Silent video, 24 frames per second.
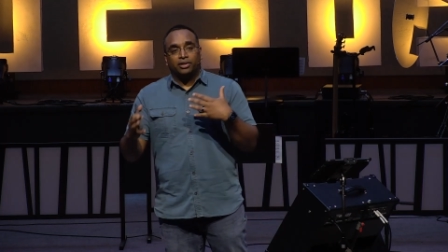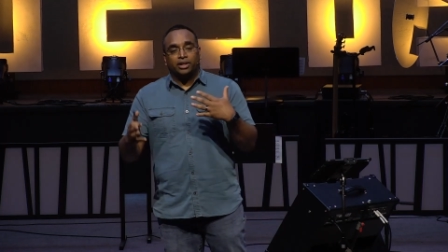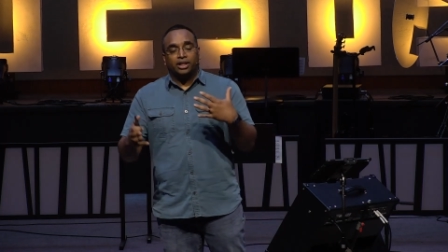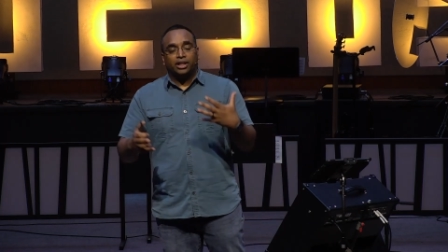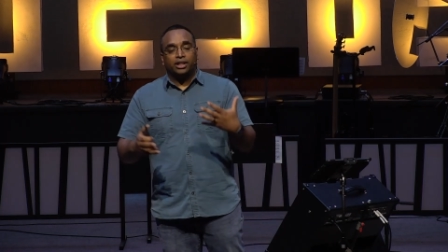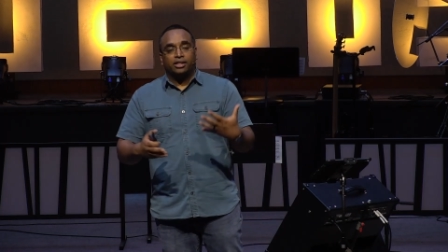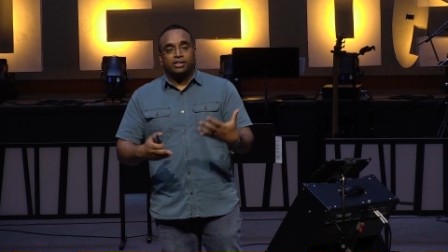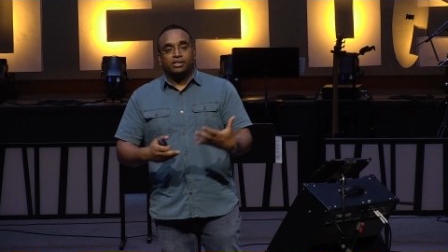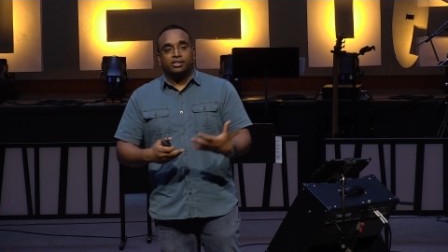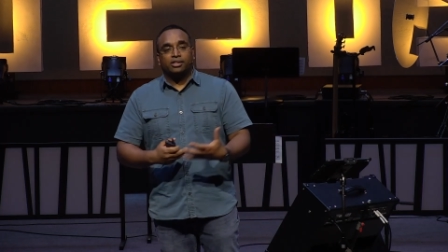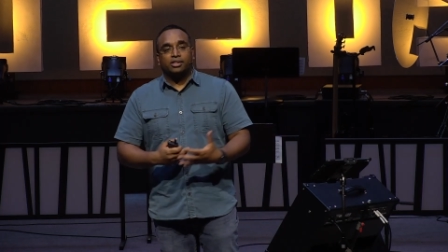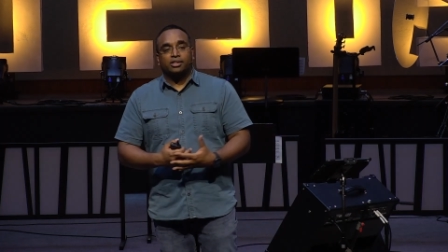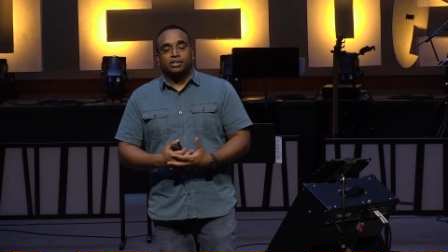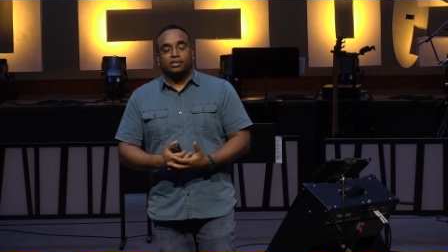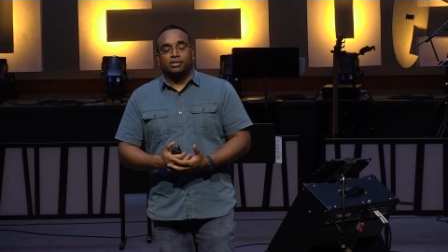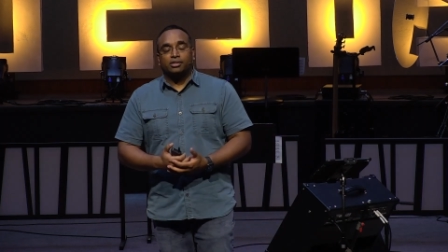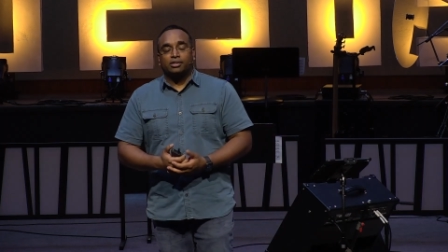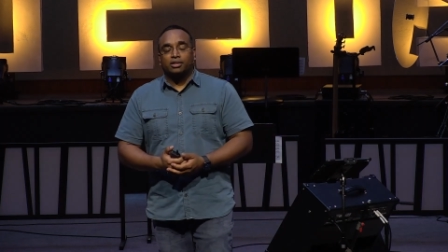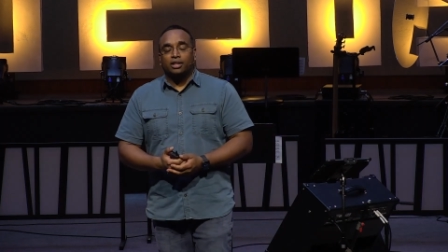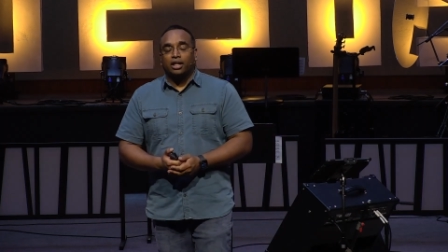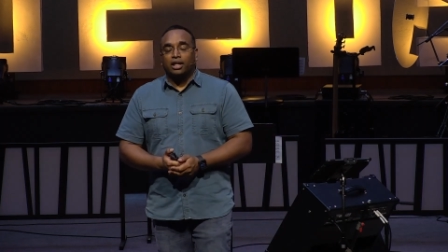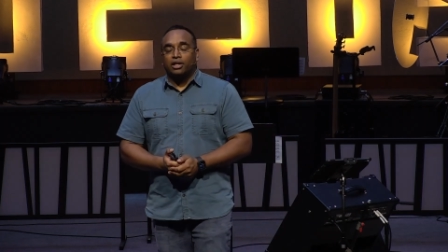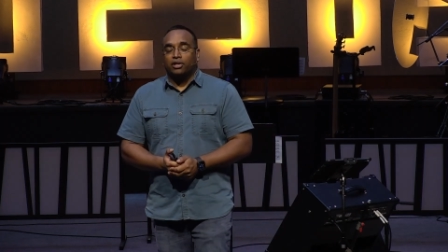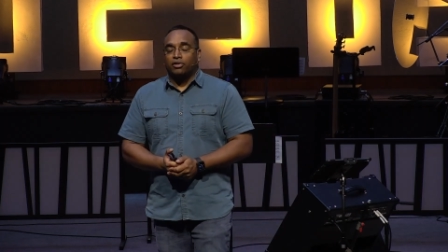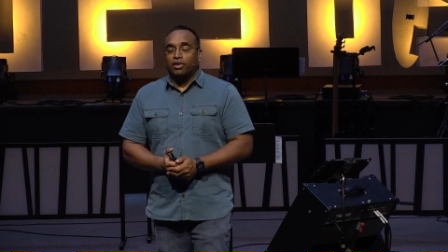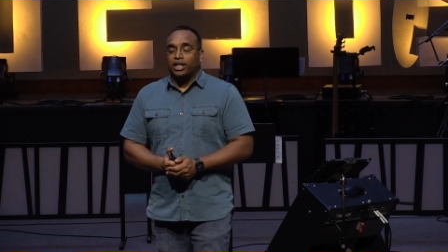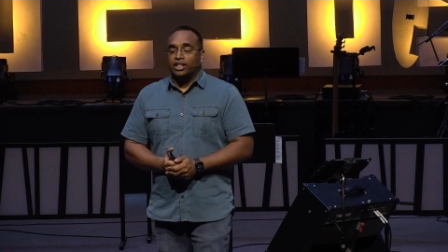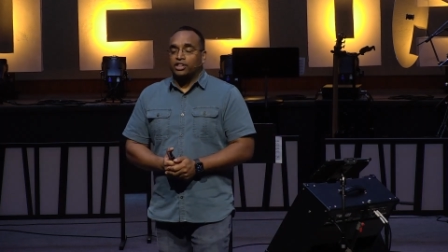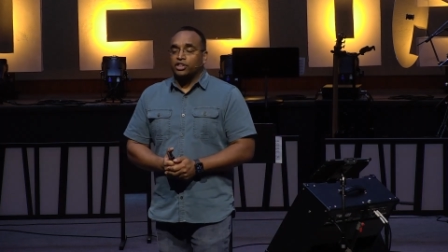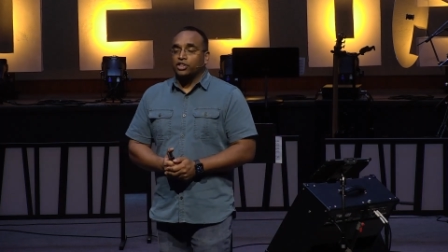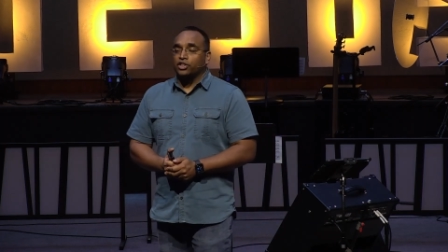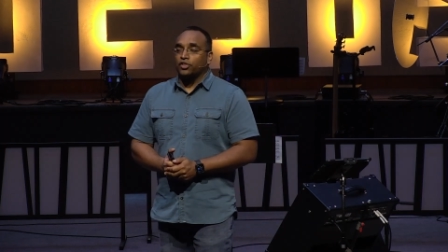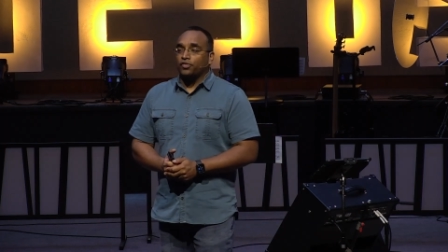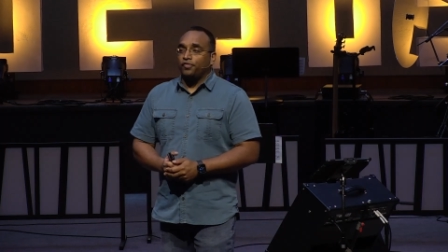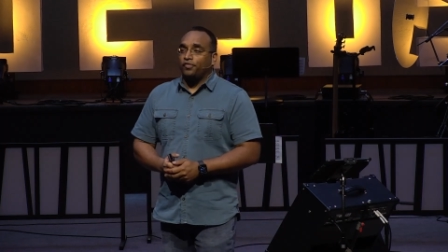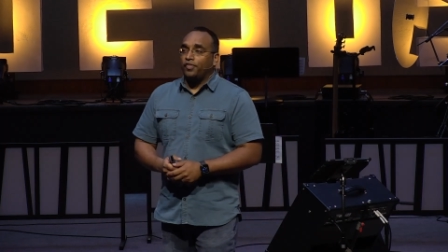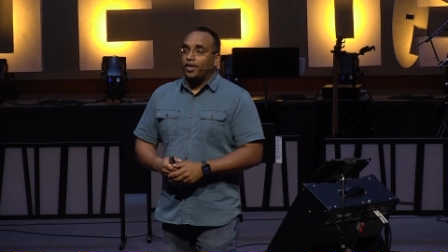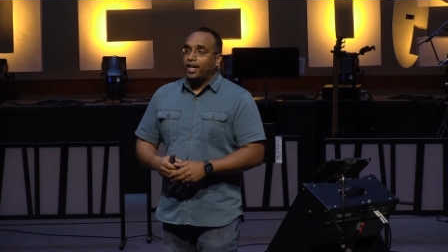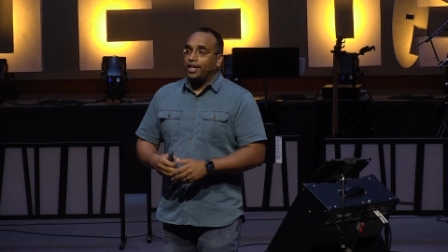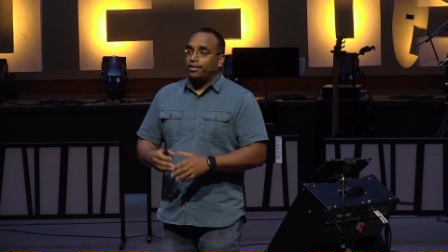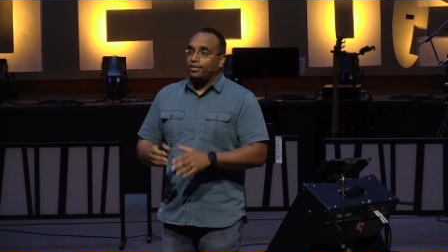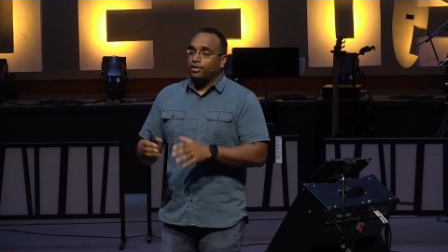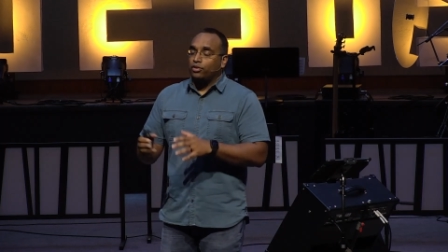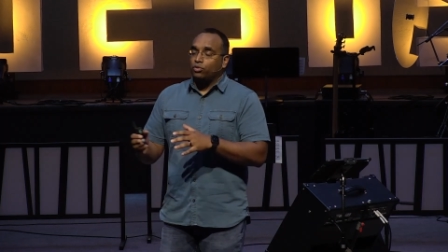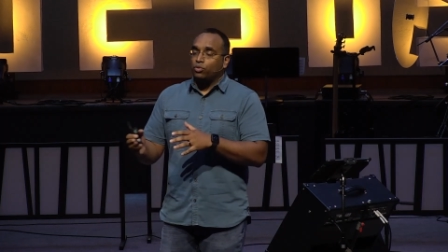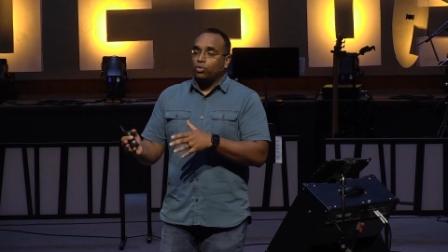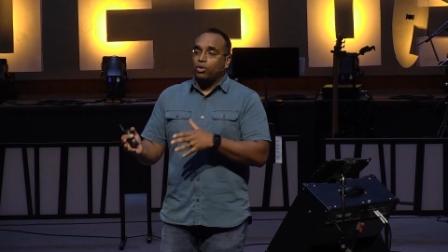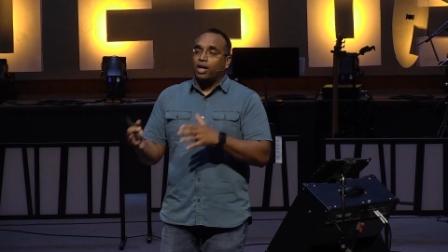his crisis of
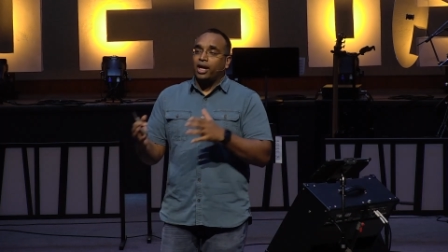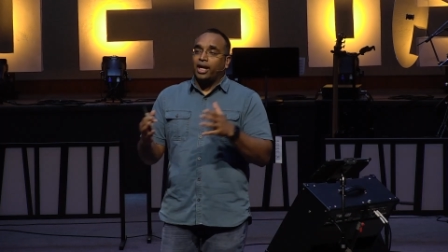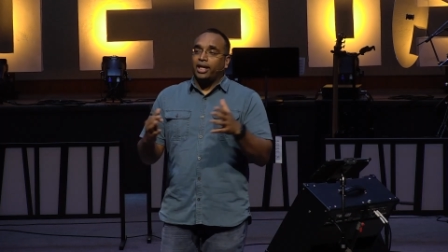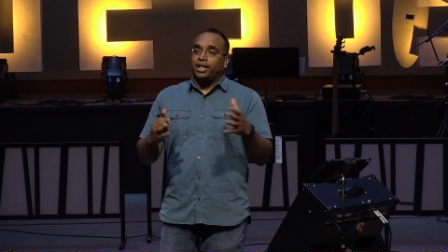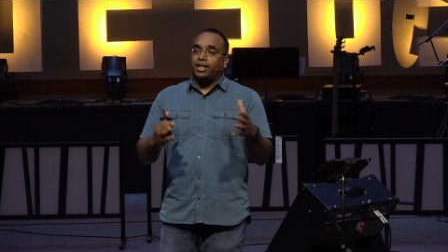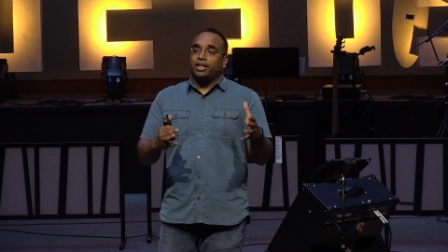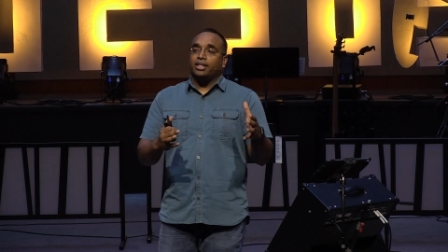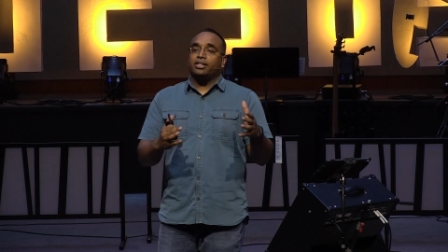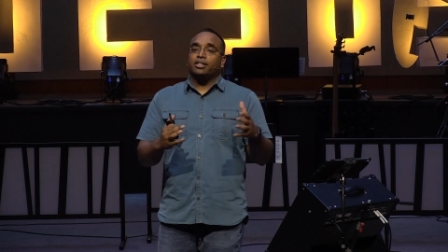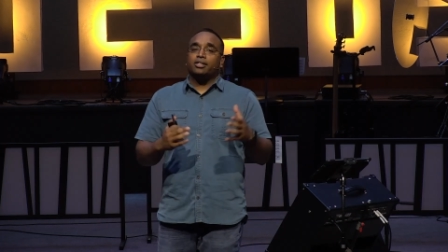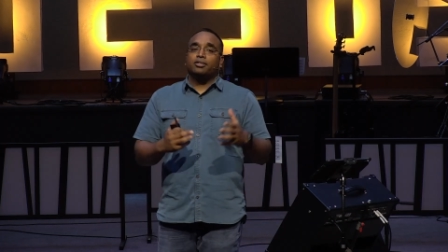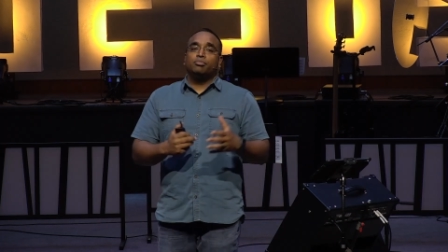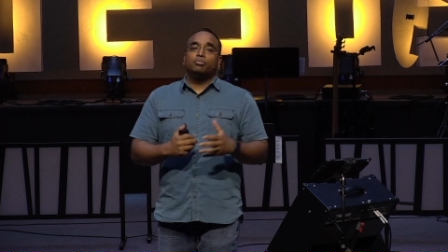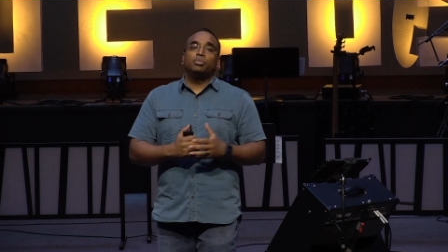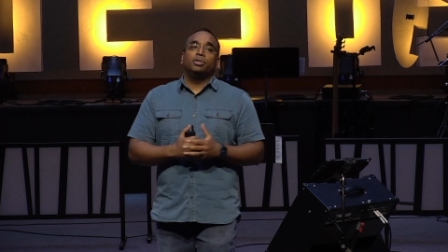faith and why he didn't